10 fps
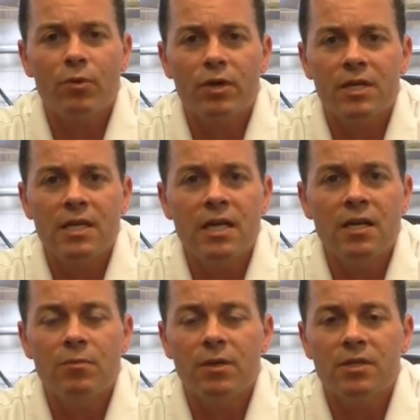
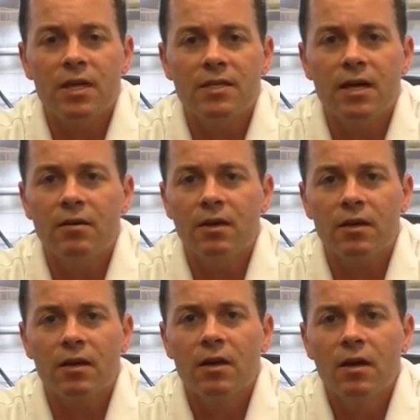Burkeen and Matej
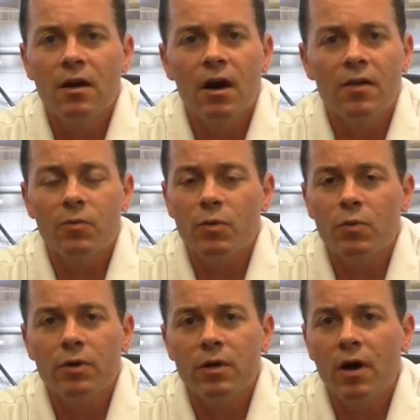Delinek, that we
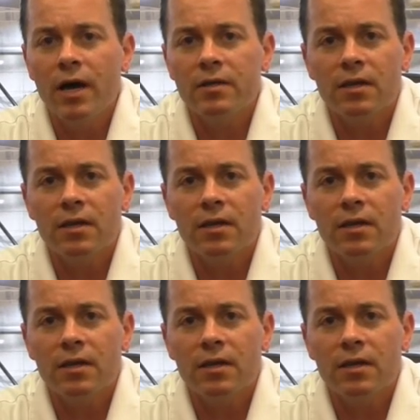really like.